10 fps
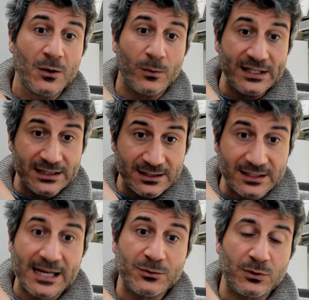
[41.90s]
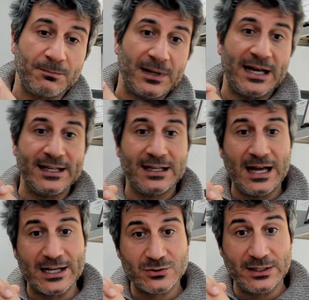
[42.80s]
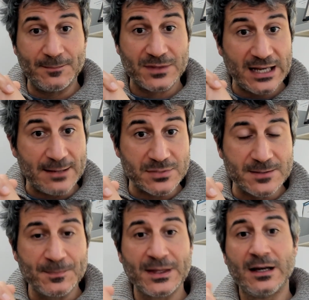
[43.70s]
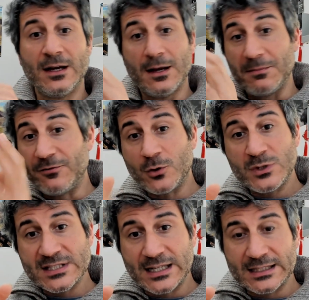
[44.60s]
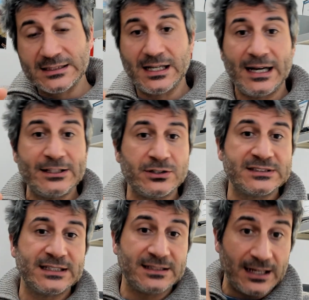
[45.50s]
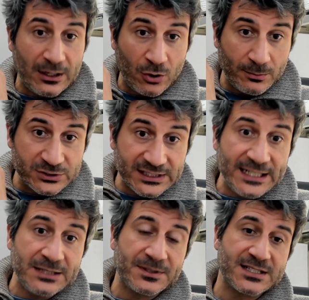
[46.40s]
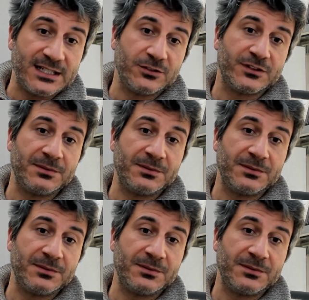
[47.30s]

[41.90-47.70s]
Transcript: when the time to apply actually comes. Before we start, I noticed that almost 80% of the